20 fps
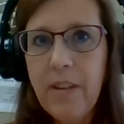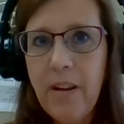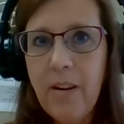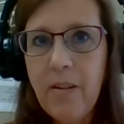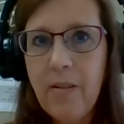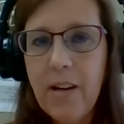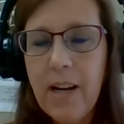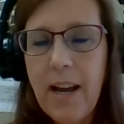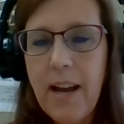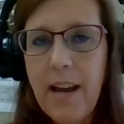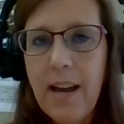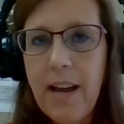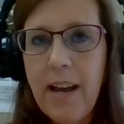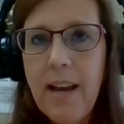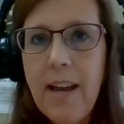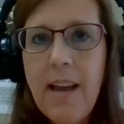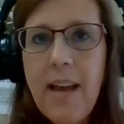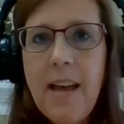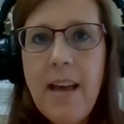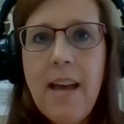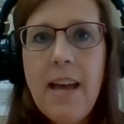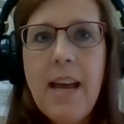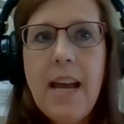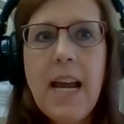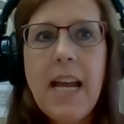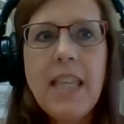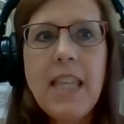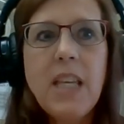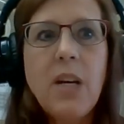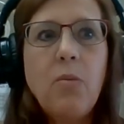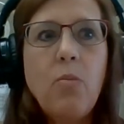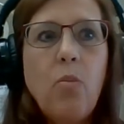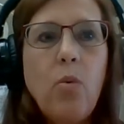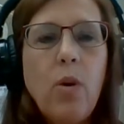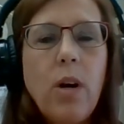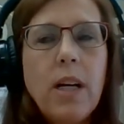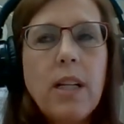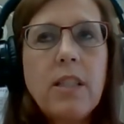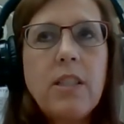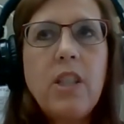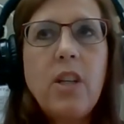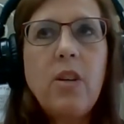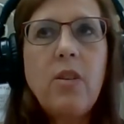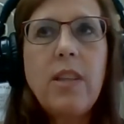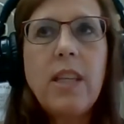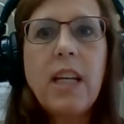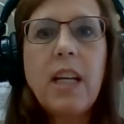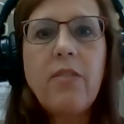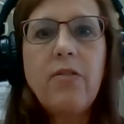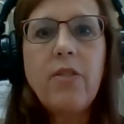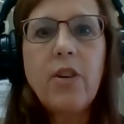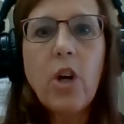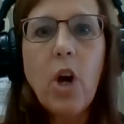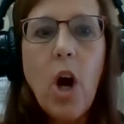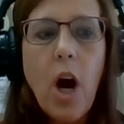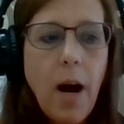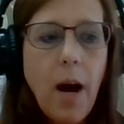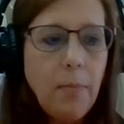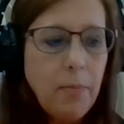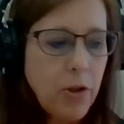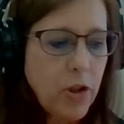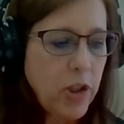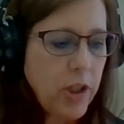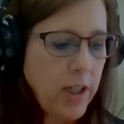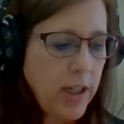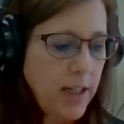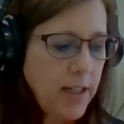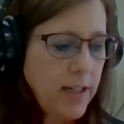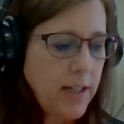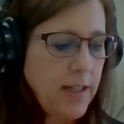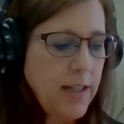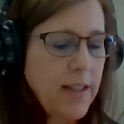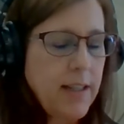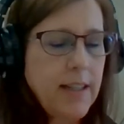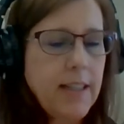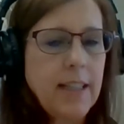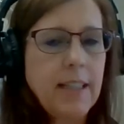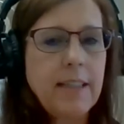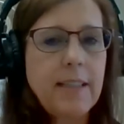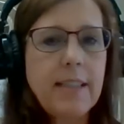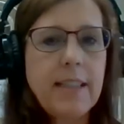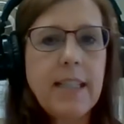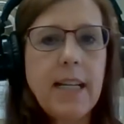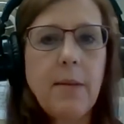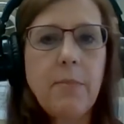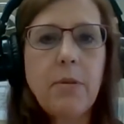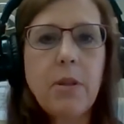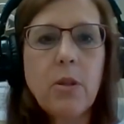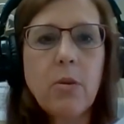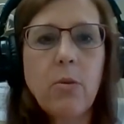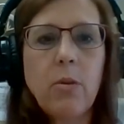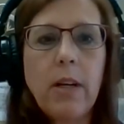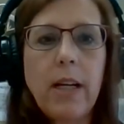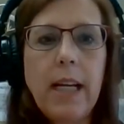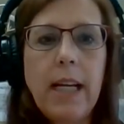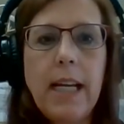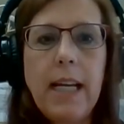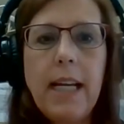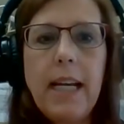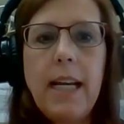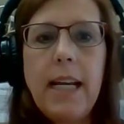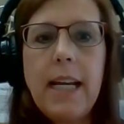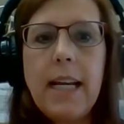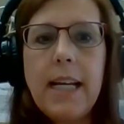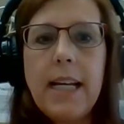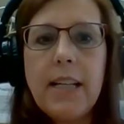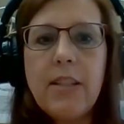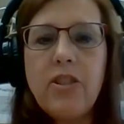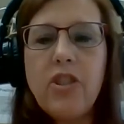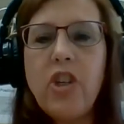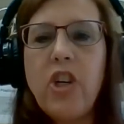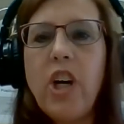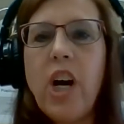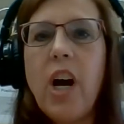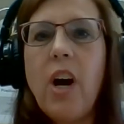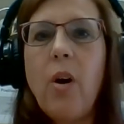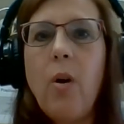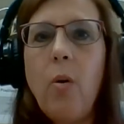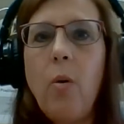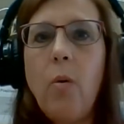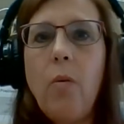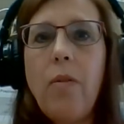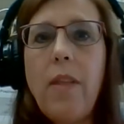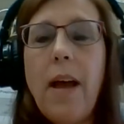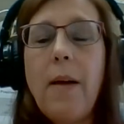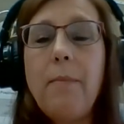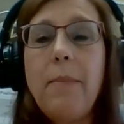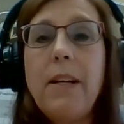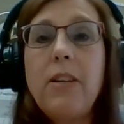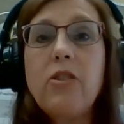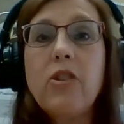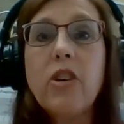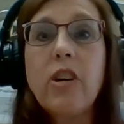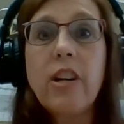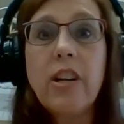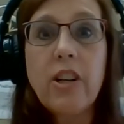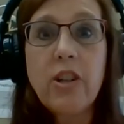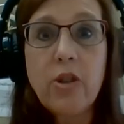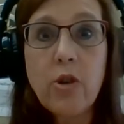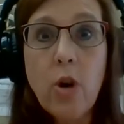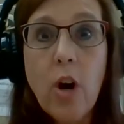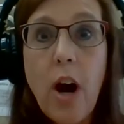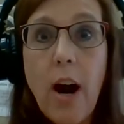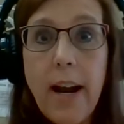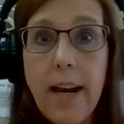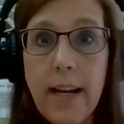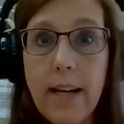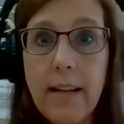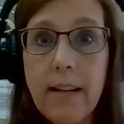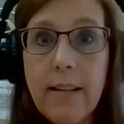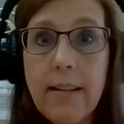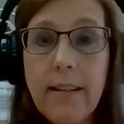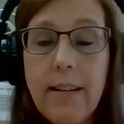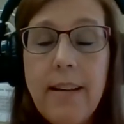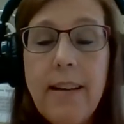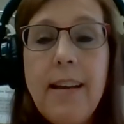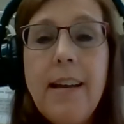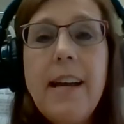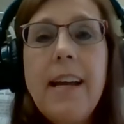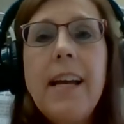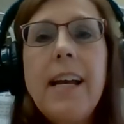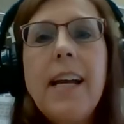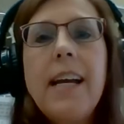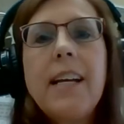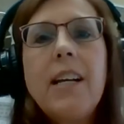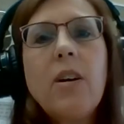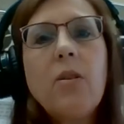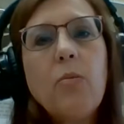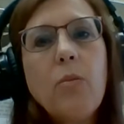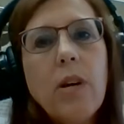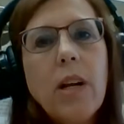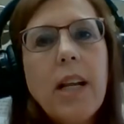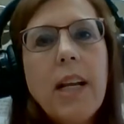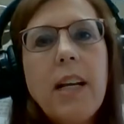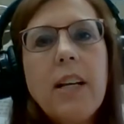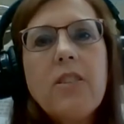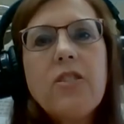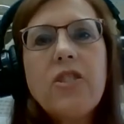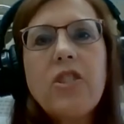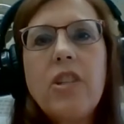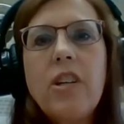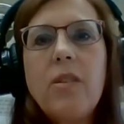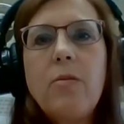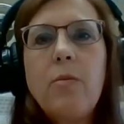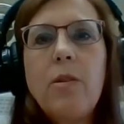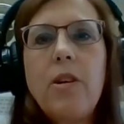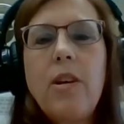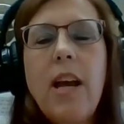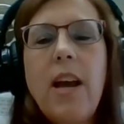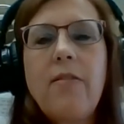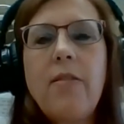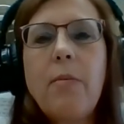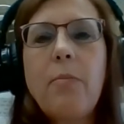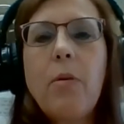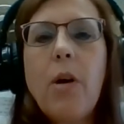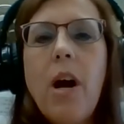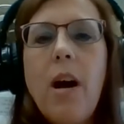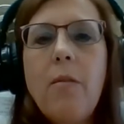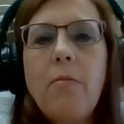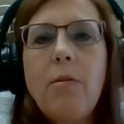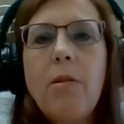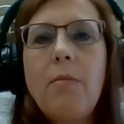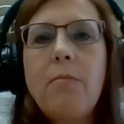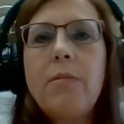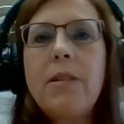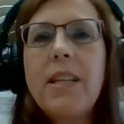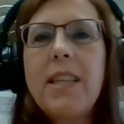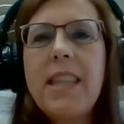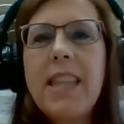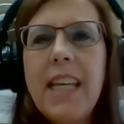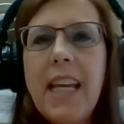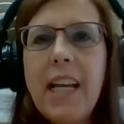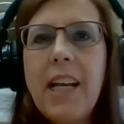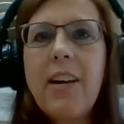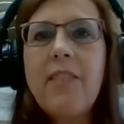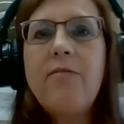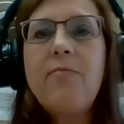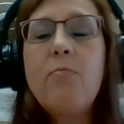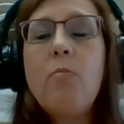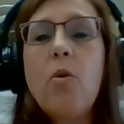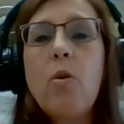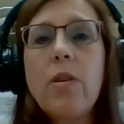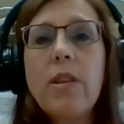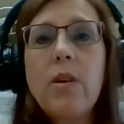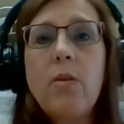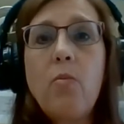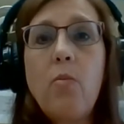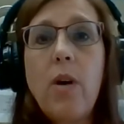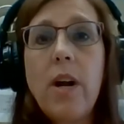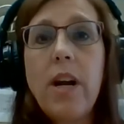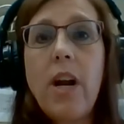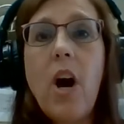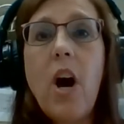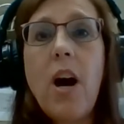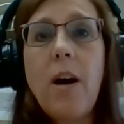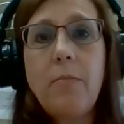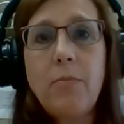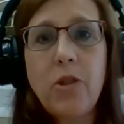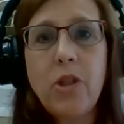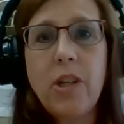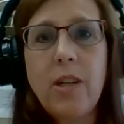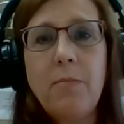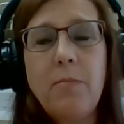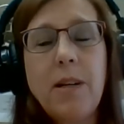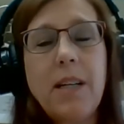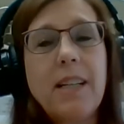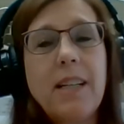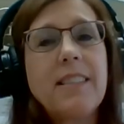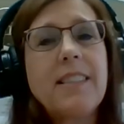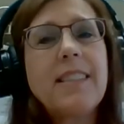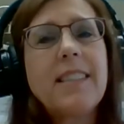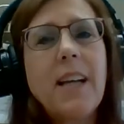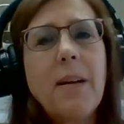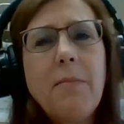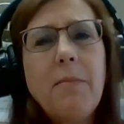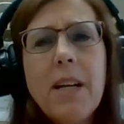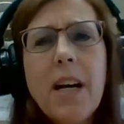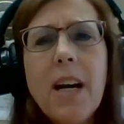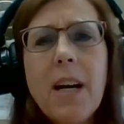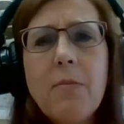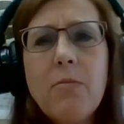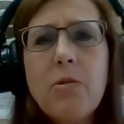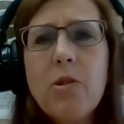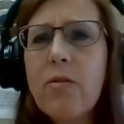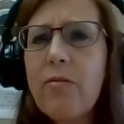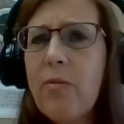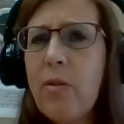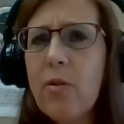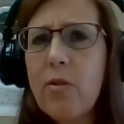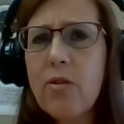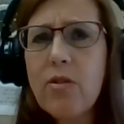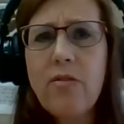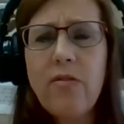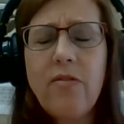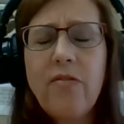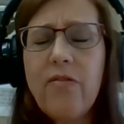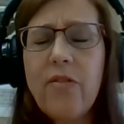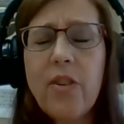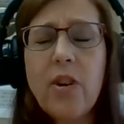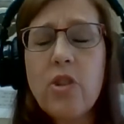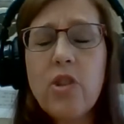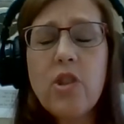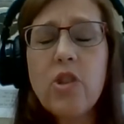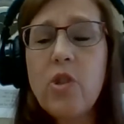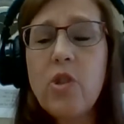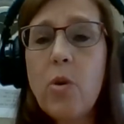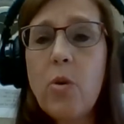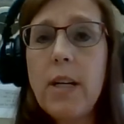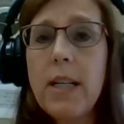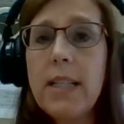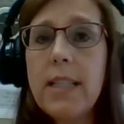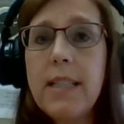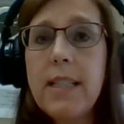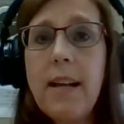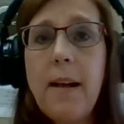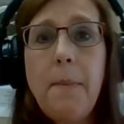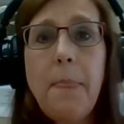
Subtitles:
Okay. And then once you think of your option, then step 3 is go. That means you're going to try it. And it really is good when you have a problem to think of more than one option, because sometimes your first choice